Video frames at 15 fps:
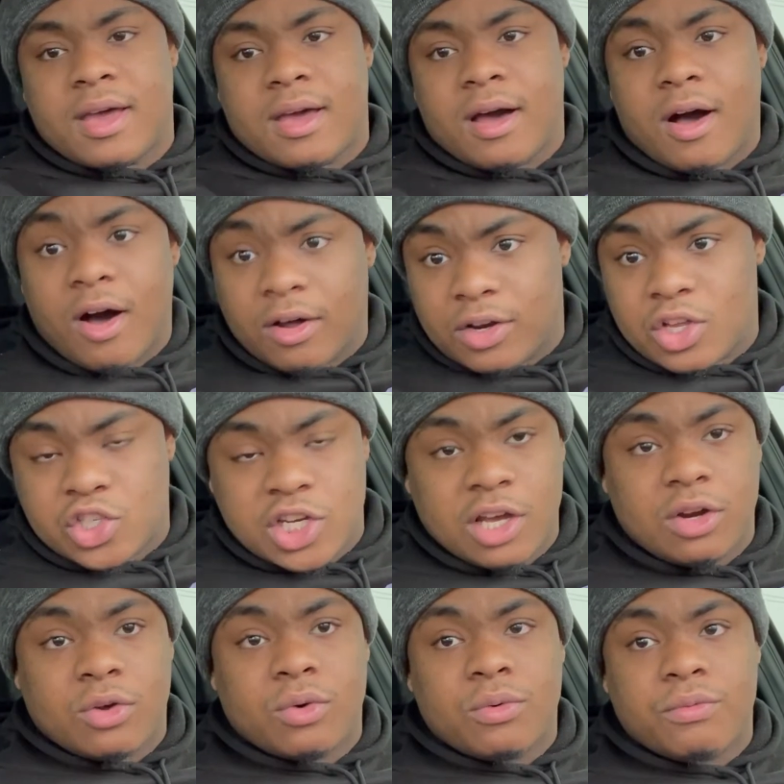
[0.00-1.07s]
on the
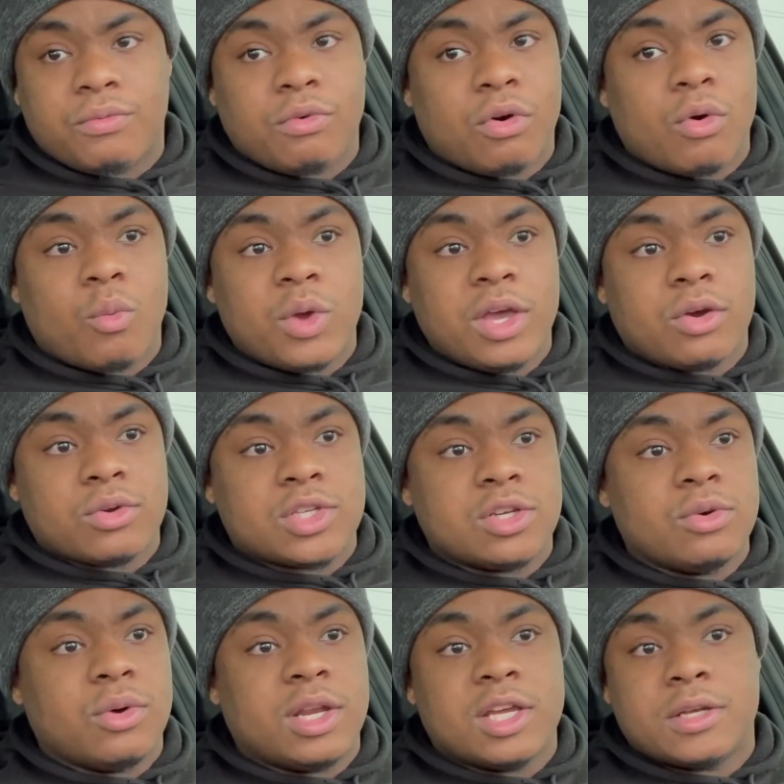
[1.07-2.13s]
channel for a week or
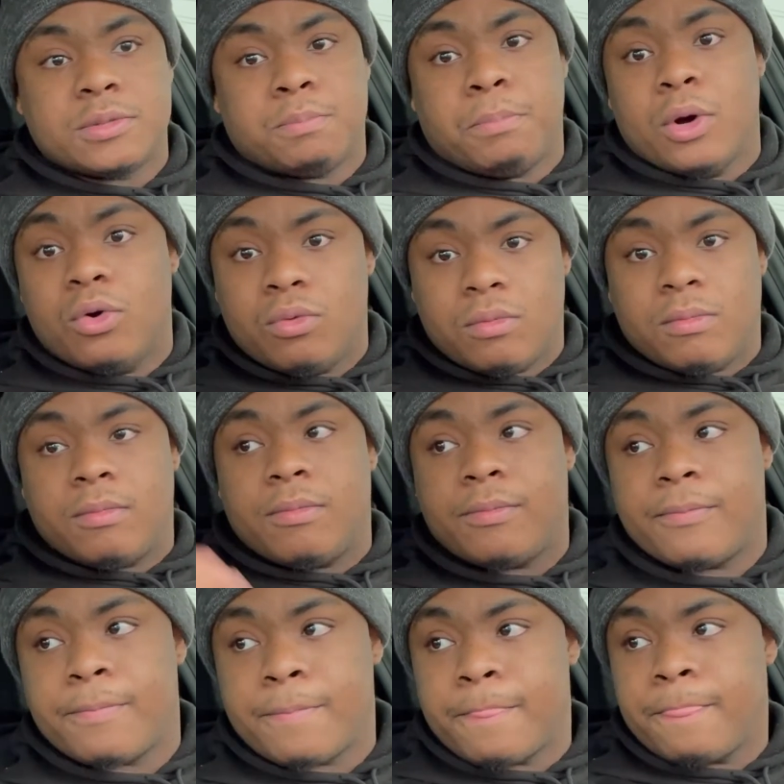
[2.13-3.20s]
two and it's boom.
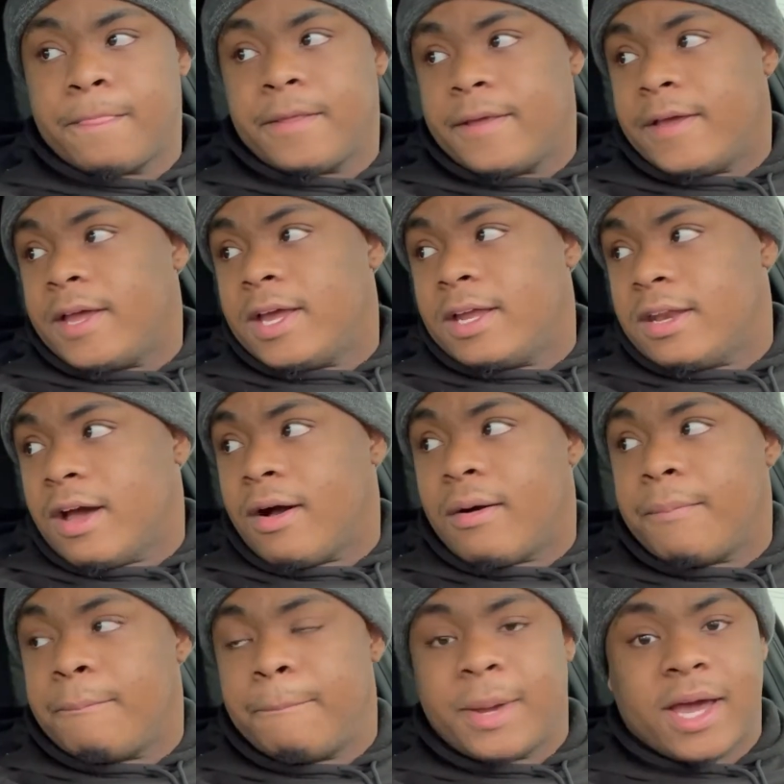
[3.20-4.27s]
And now
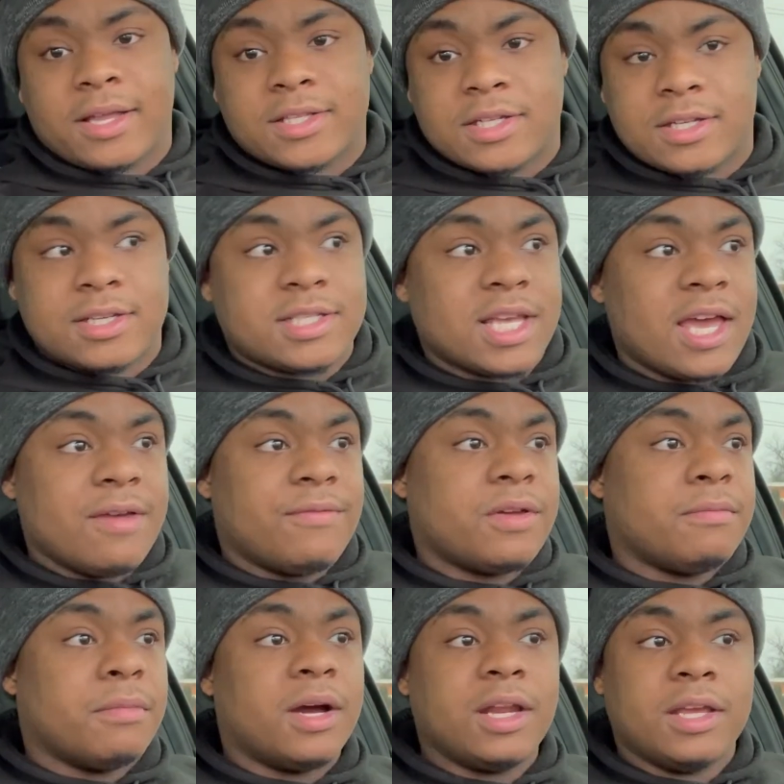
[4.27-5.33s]
I'm back to the
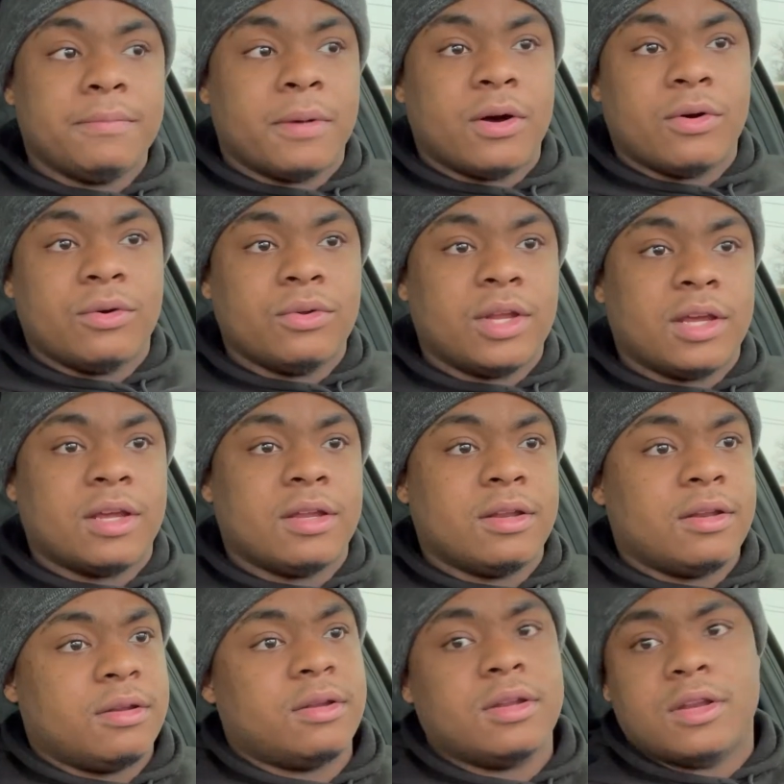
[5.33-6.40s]
saving money mode
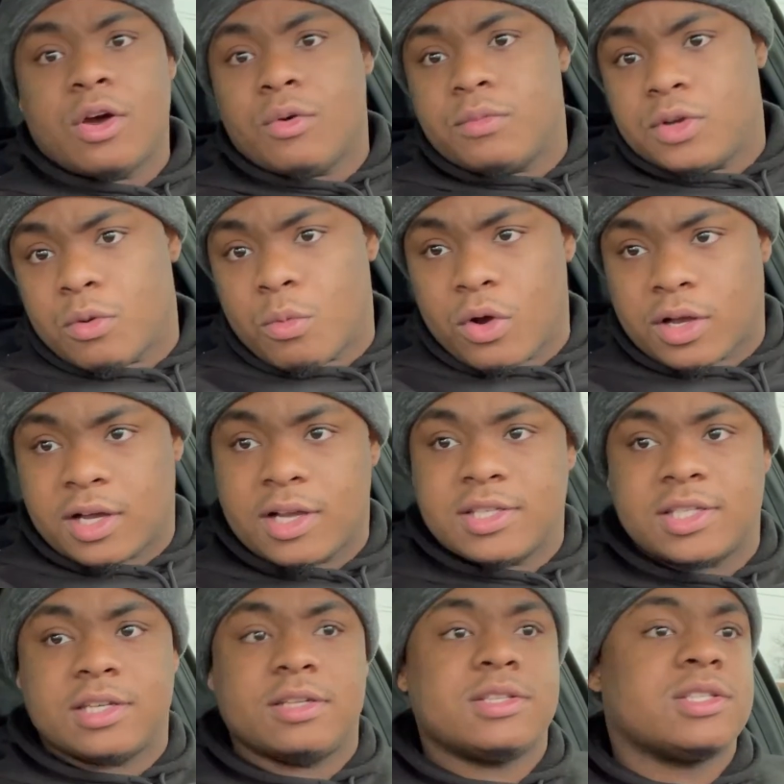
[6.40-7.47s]
and no more
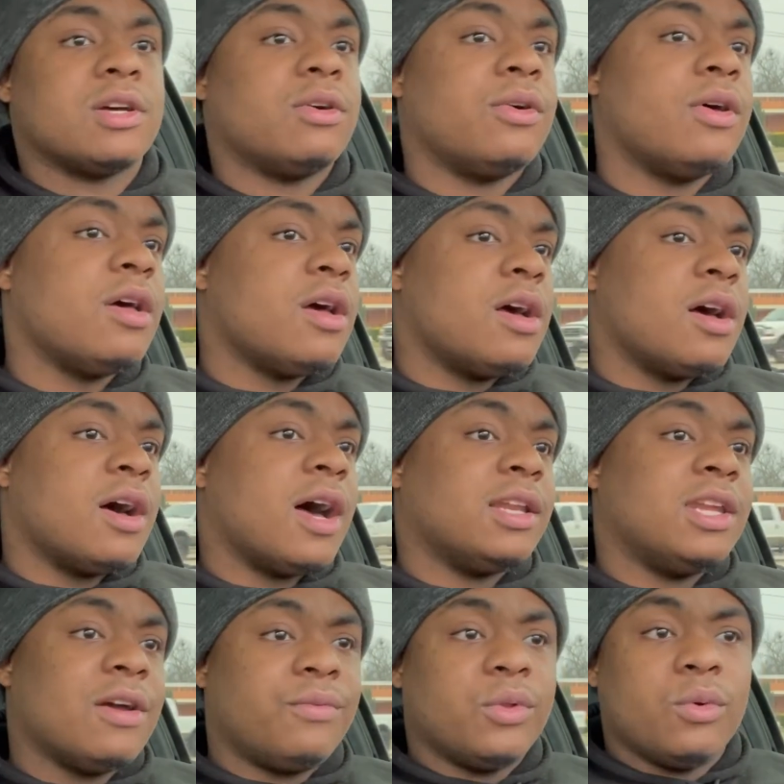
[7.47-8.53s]
content. So I
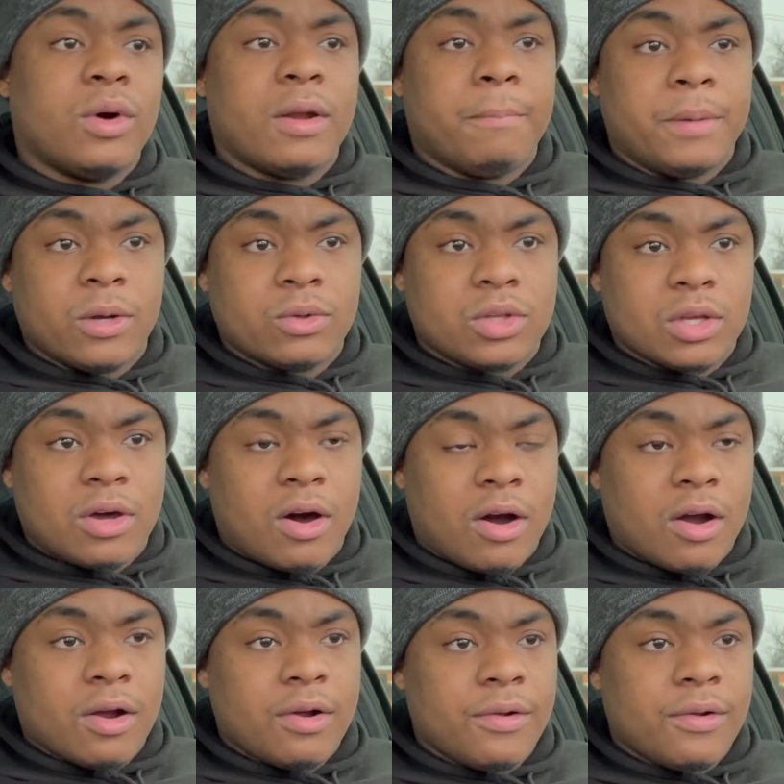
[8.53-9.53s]
definitely want to build the car